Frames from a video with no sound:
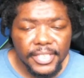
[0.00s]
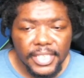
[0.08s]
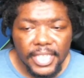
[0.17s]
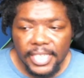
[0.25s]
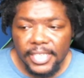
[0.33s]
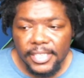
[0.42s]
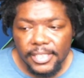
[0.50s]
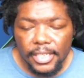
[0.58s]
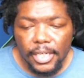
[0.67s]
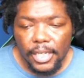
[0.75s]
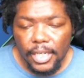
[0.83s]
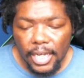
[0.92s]
And there's
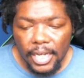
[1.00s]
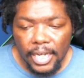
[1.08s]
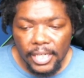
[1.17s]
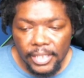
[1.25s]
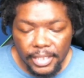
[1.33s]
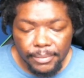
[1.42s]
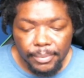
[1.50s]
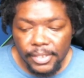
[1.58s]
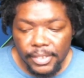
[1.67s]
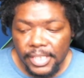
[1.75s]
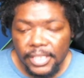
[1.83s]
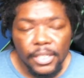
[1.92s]
another
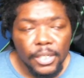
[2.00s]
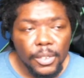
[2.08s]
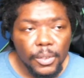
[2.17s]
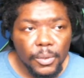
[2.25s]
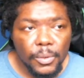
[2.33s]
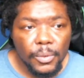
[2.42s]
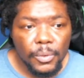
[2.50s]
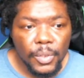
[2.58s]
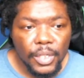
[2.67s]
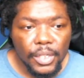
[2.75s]
person who